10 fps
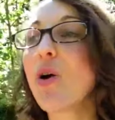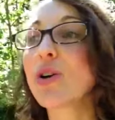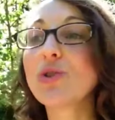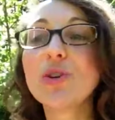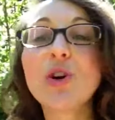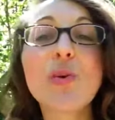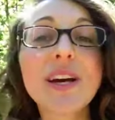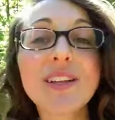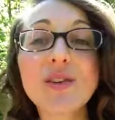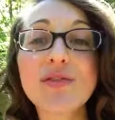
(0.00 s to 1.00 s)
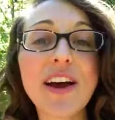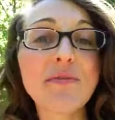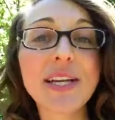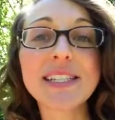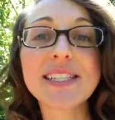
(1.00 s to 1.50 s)
or do a quick little
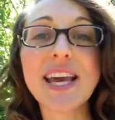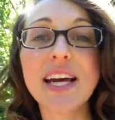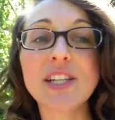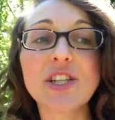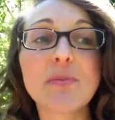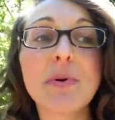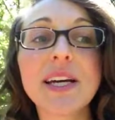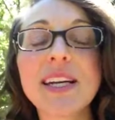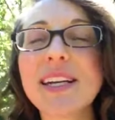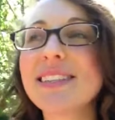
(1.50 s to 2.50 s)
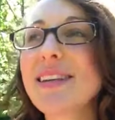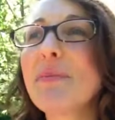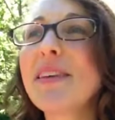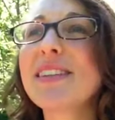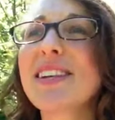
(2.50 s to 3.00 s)
5-minute sketch, but
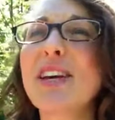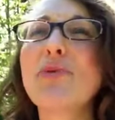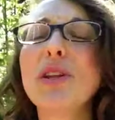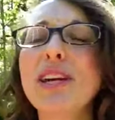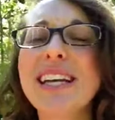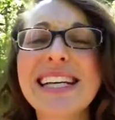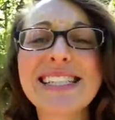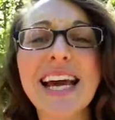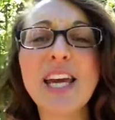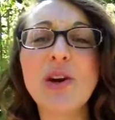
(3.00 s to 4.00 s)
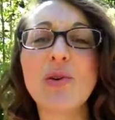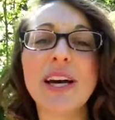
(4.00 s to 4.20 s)
something that's like really gonna excite you.